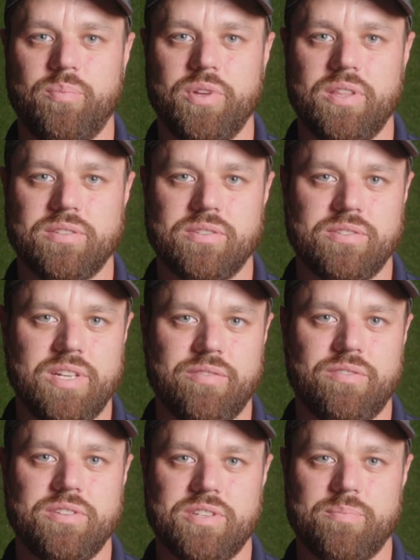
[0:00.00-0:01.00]
but this is
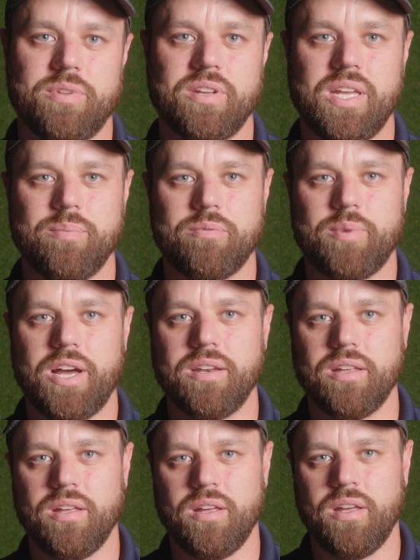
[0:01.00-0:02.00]
definitely something to keep in mind.